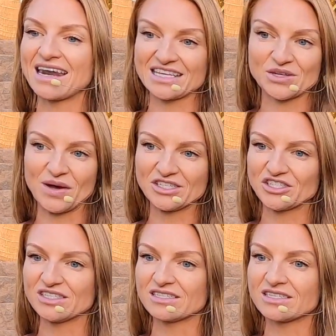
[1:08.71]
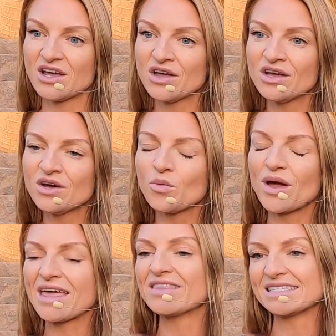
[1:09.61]
and ask questions.
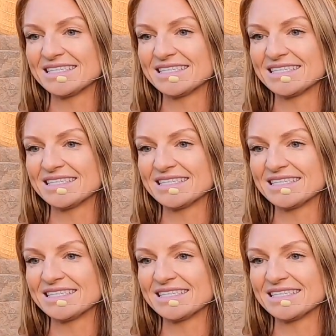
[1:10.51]
We're in this